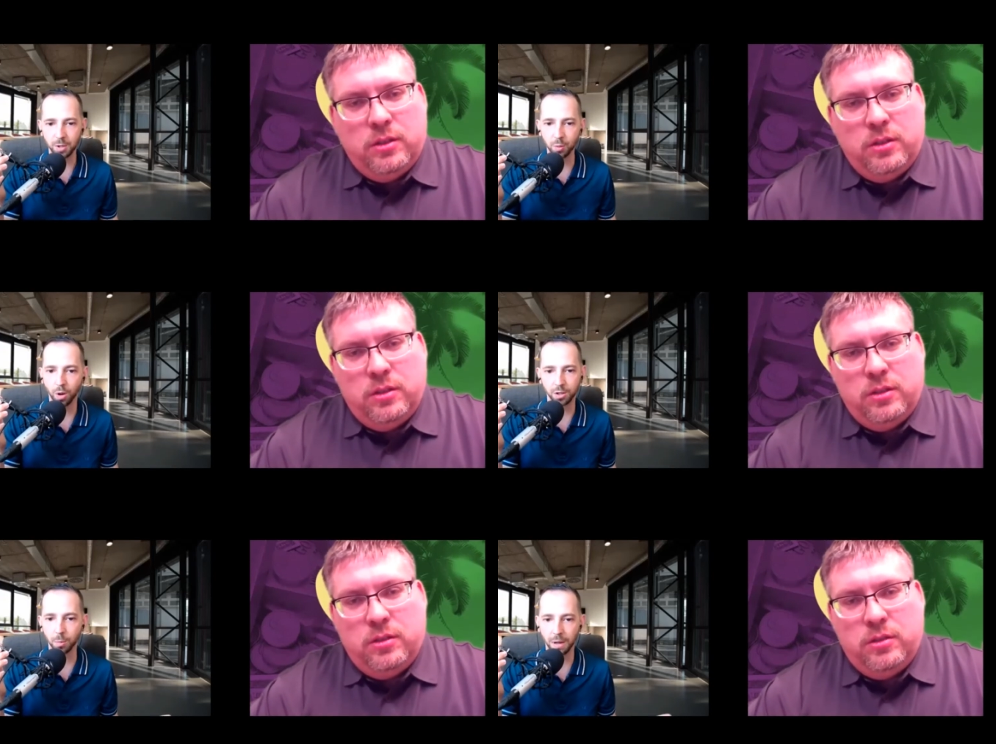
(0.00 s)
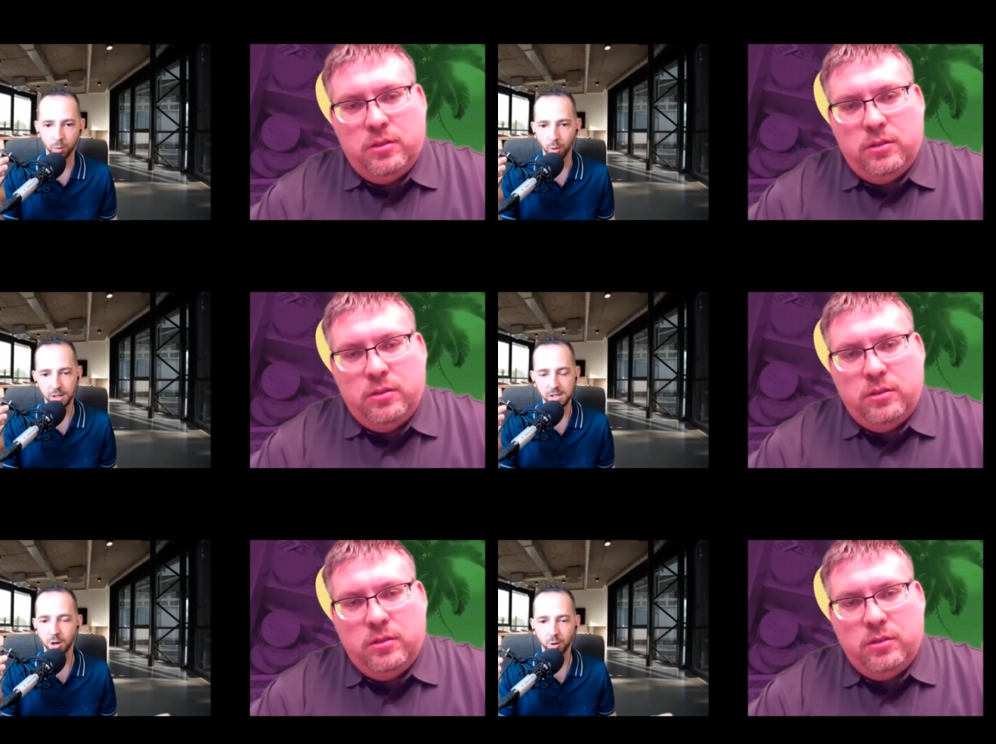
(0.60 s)
Speaker 1: you want, no matter what.
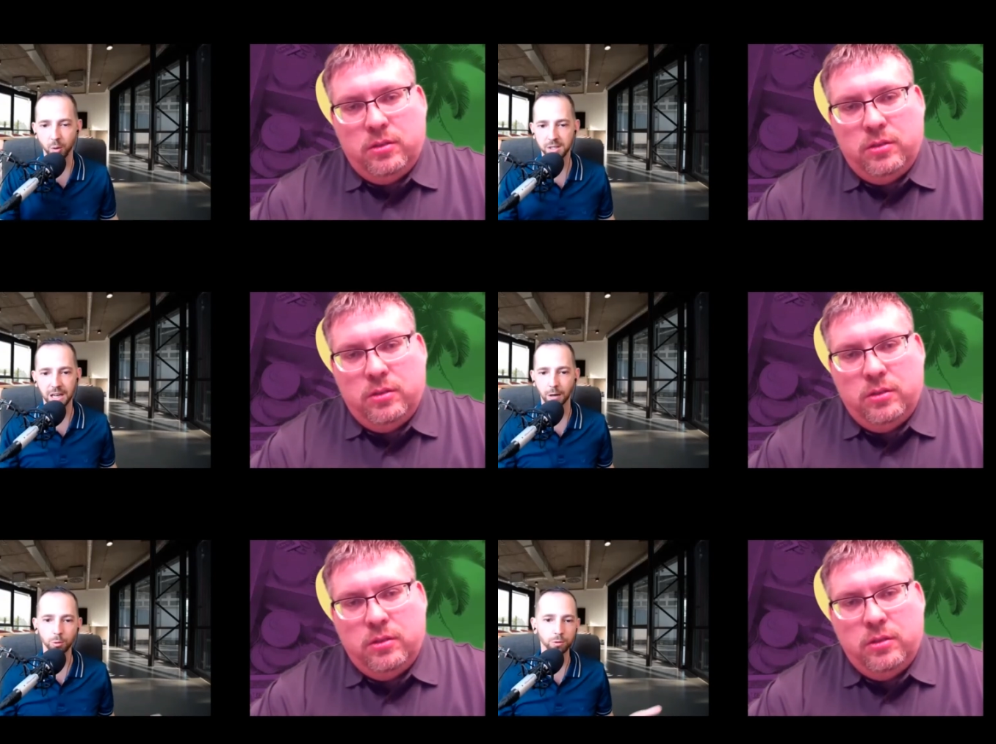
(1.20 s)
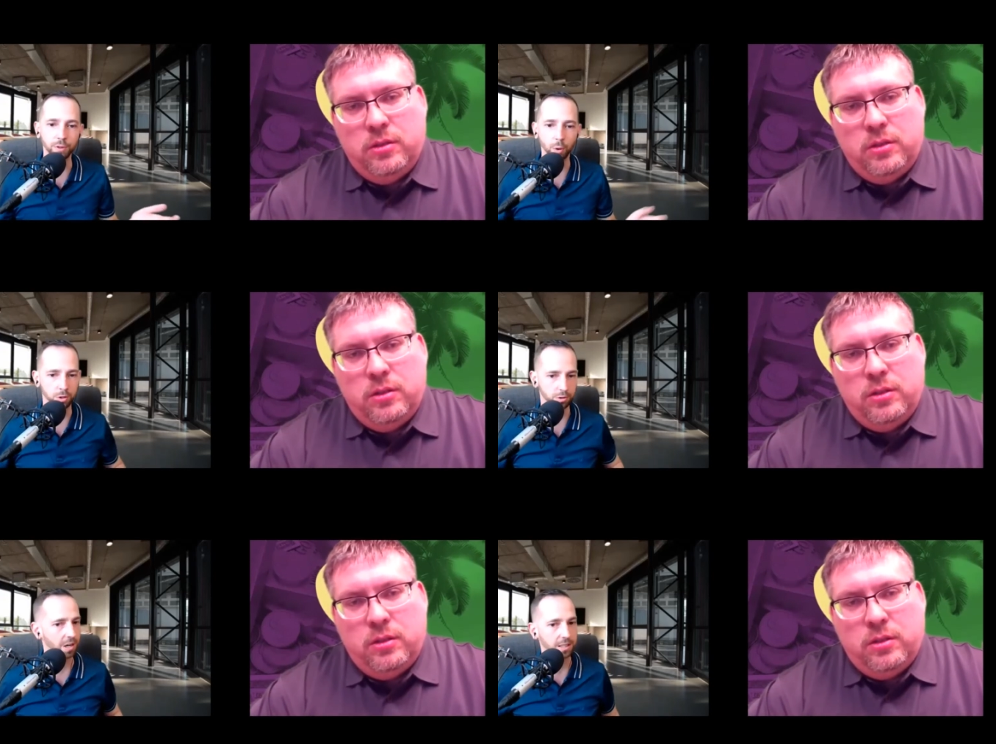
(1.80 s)
It's not going to get revoked
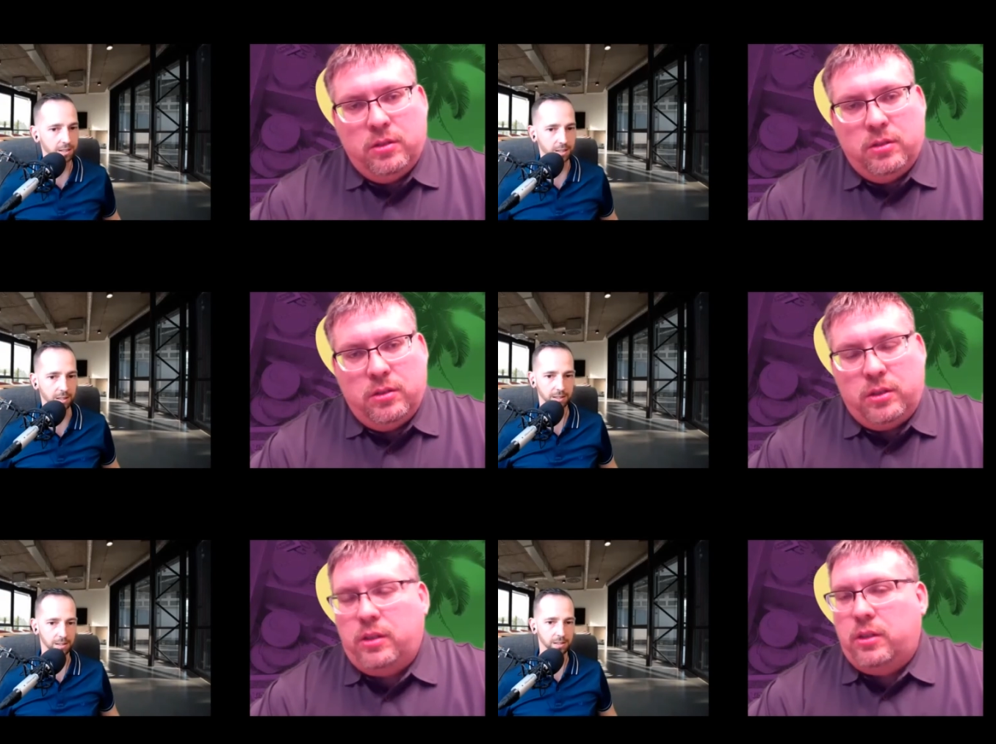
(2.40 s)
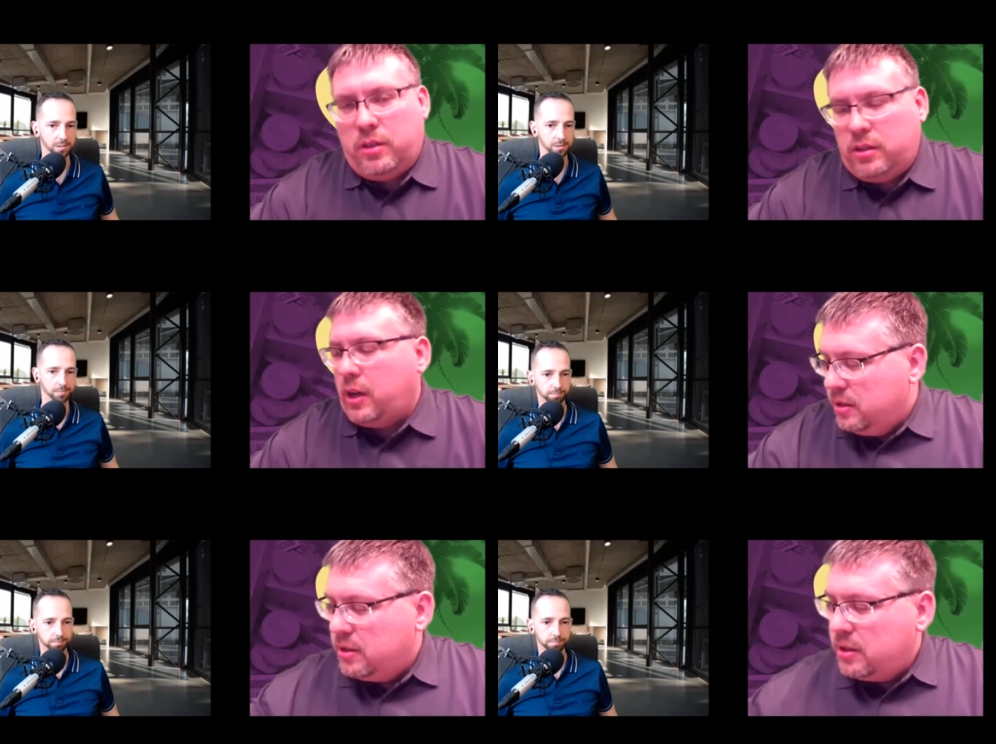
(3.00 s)
or anything like this.
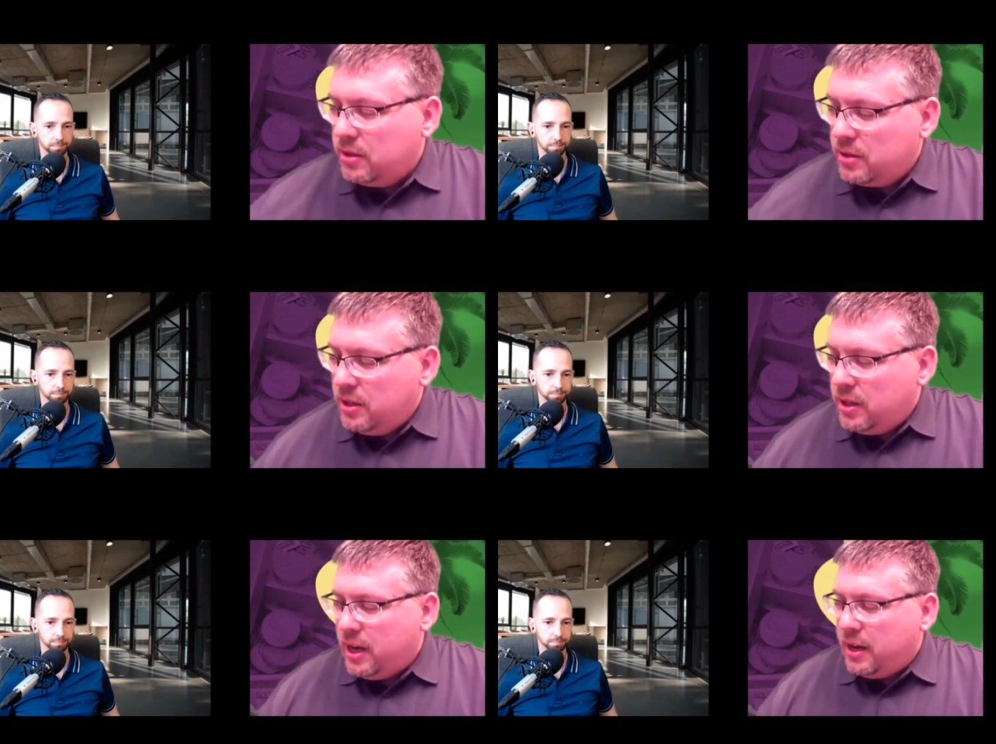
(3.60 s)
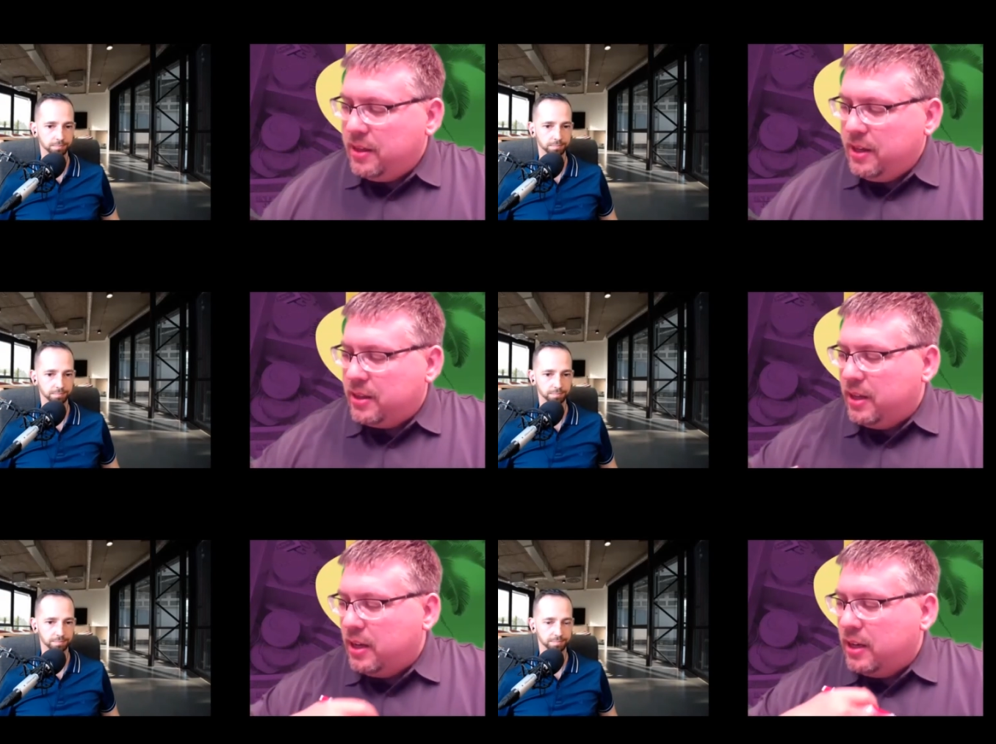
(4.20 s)
Speaker 2: Sounds good. And I
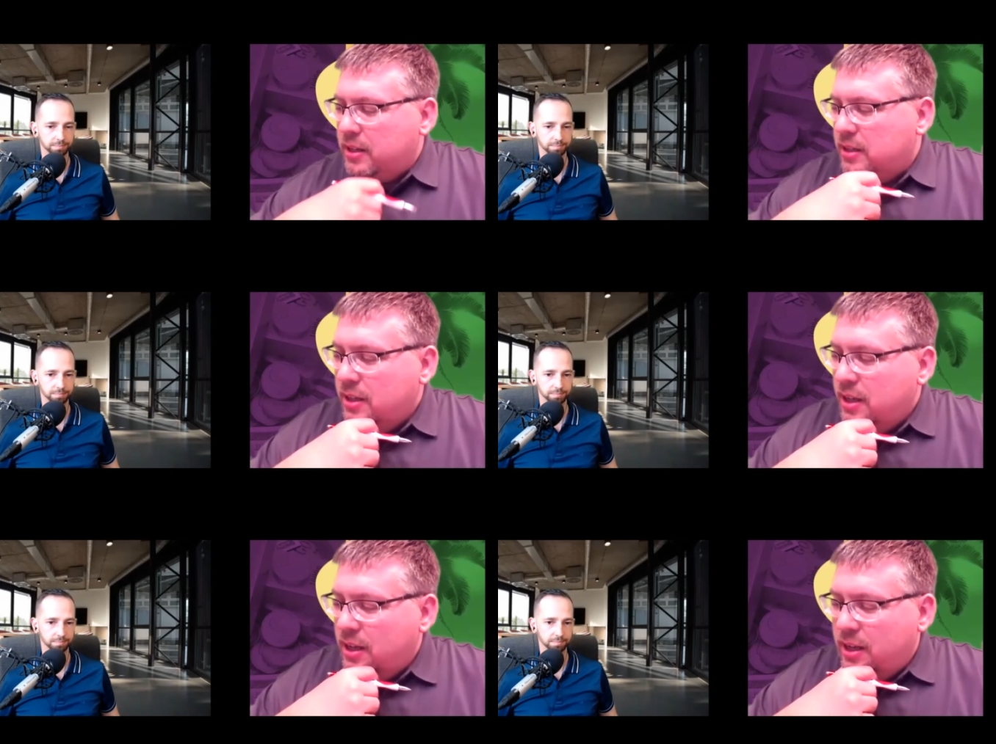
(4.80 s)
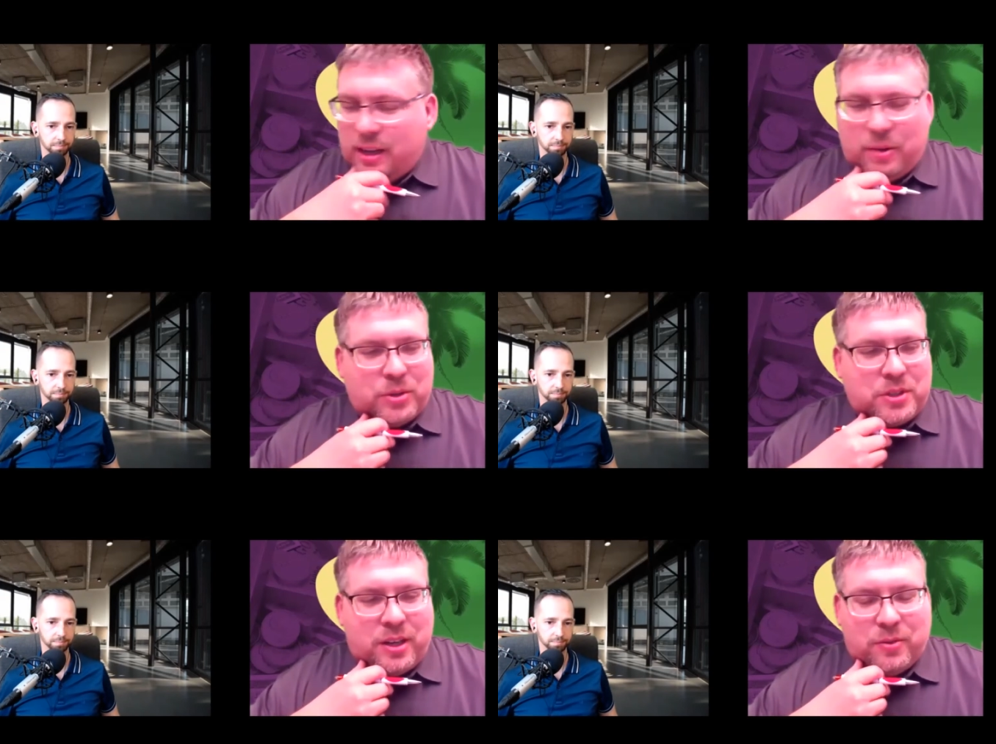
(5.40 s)
think that, and
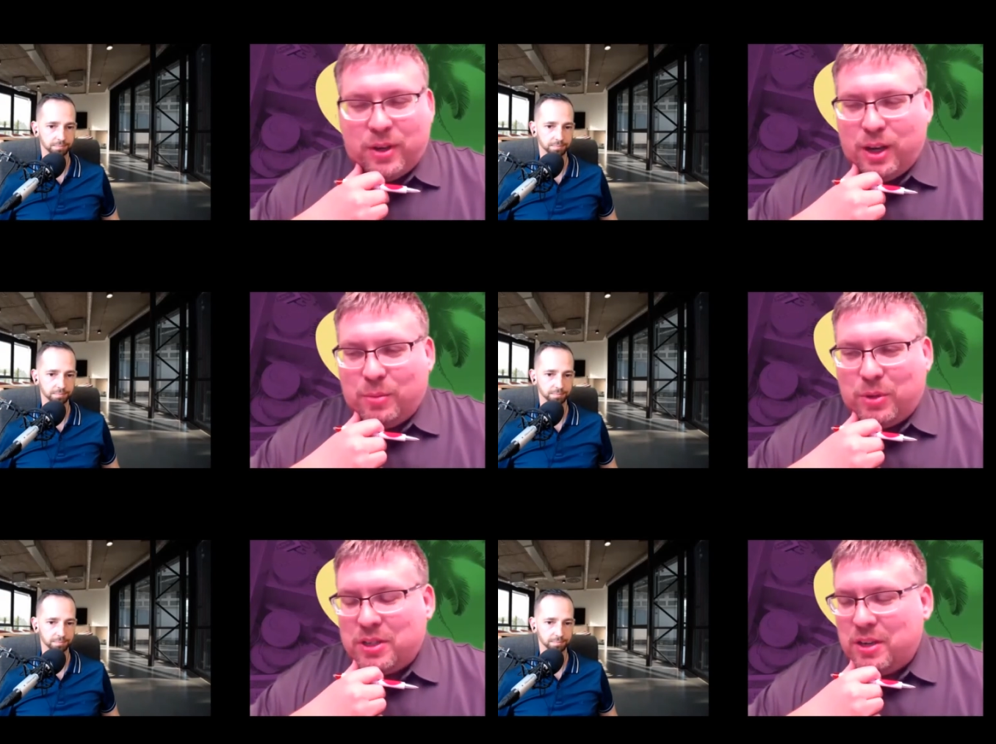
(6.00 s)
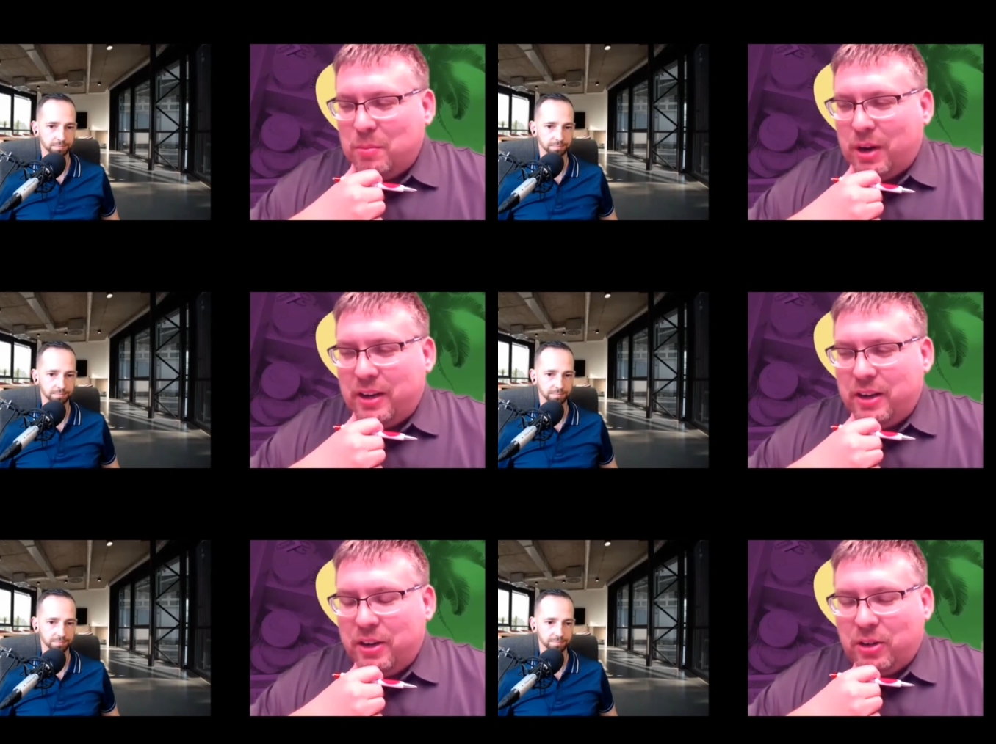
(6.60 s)
we'll see if uh, President
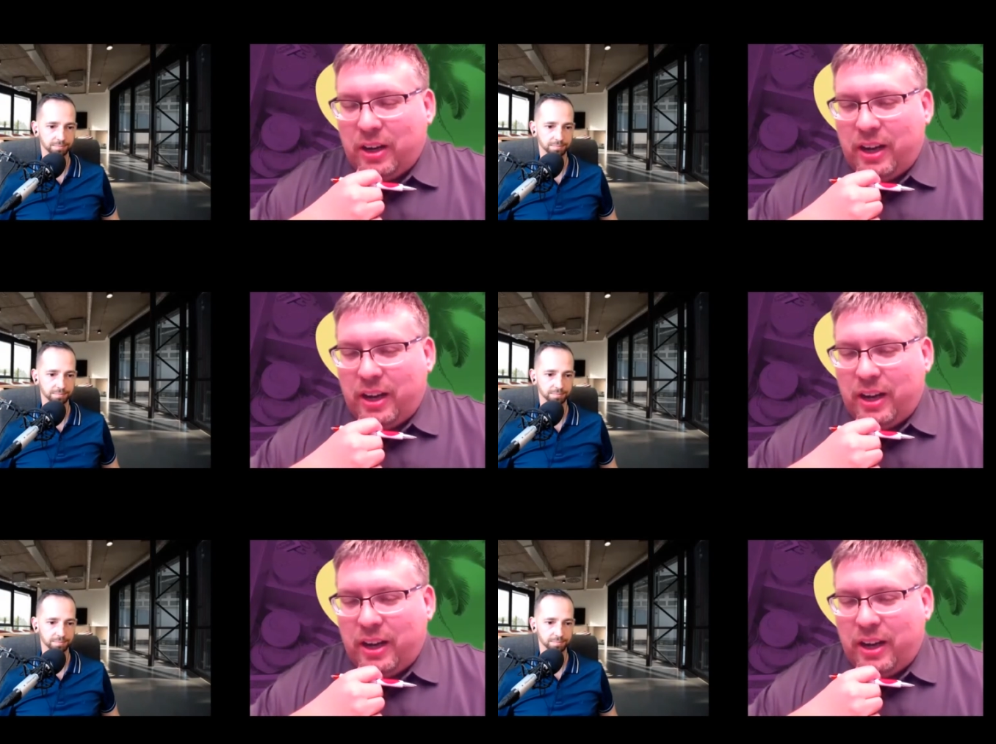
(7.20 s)
Biden or